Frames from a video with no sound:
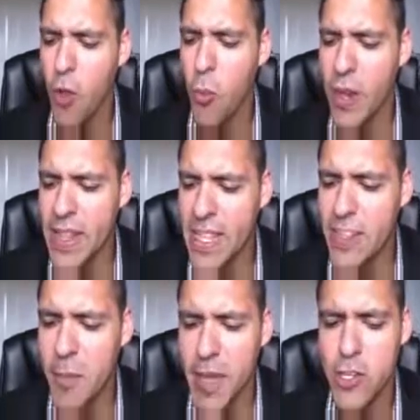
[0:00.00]
we need
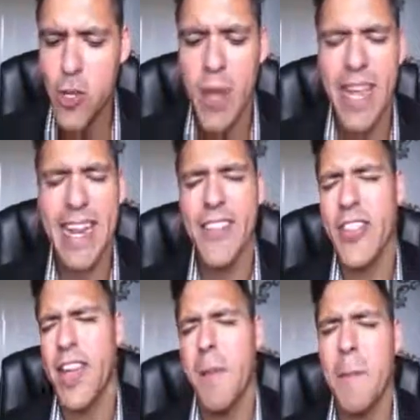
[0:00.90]
to make sure we're getting
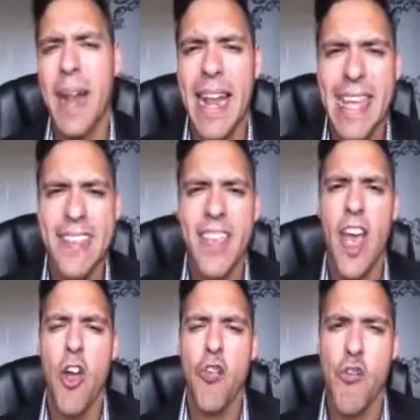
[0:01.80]
the complete
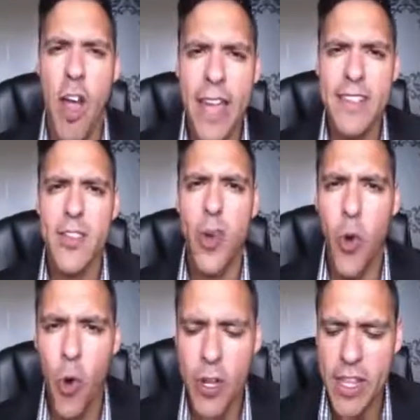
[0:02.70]
right
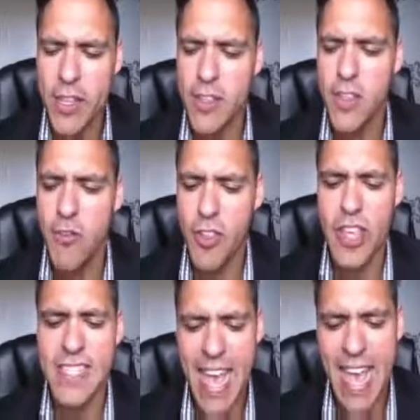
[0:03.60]
audience for
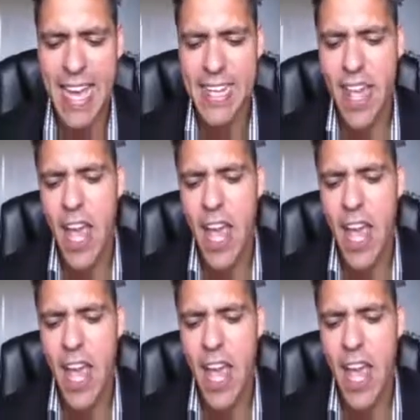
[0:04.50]
this ad.